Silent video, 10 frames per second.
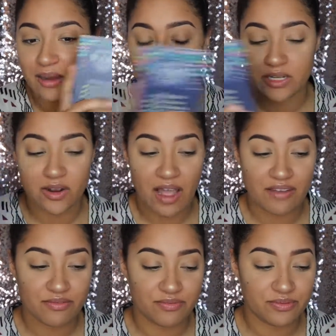You know, I
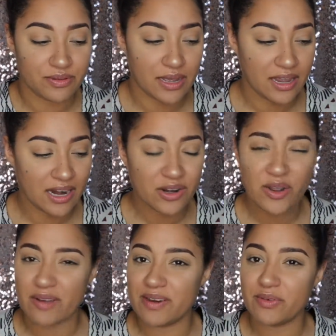don't
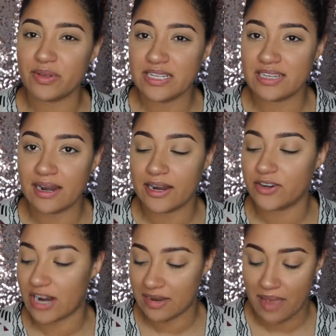know, I've never really done
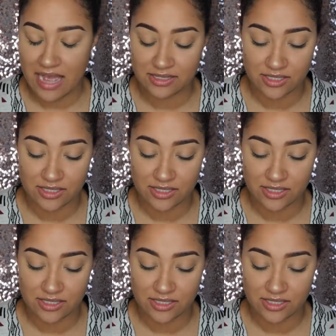under eye masks,